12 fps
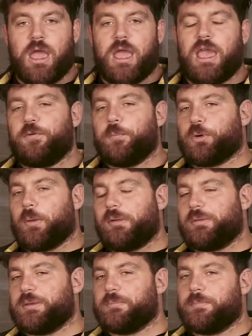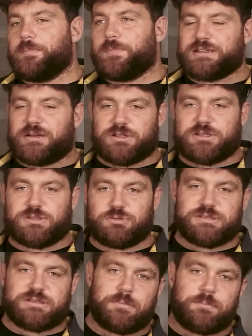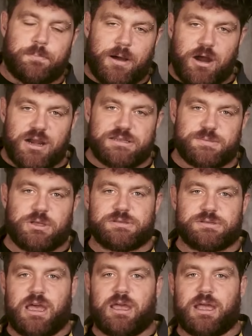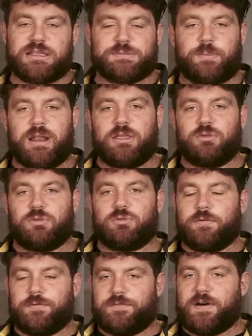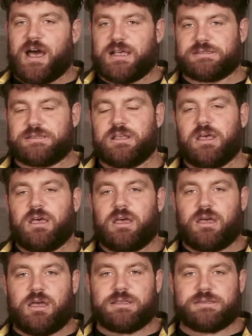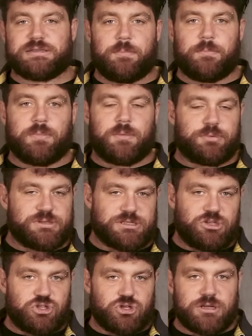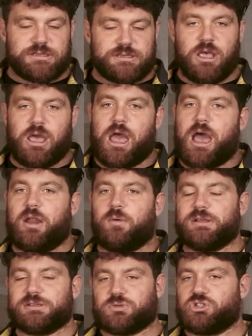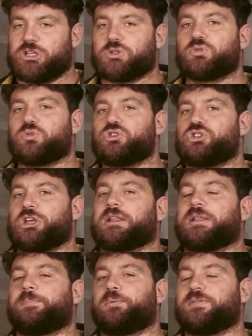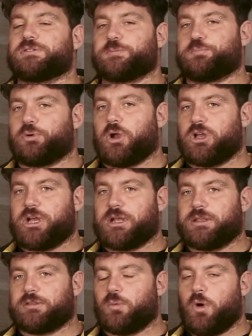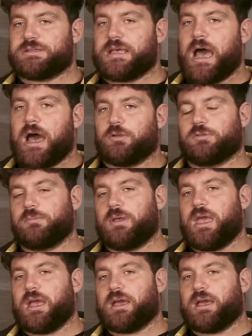If you probably misunderstood some parts because I explained you too fast uh, some procedures, I really suggest you to check the previous project that was how to make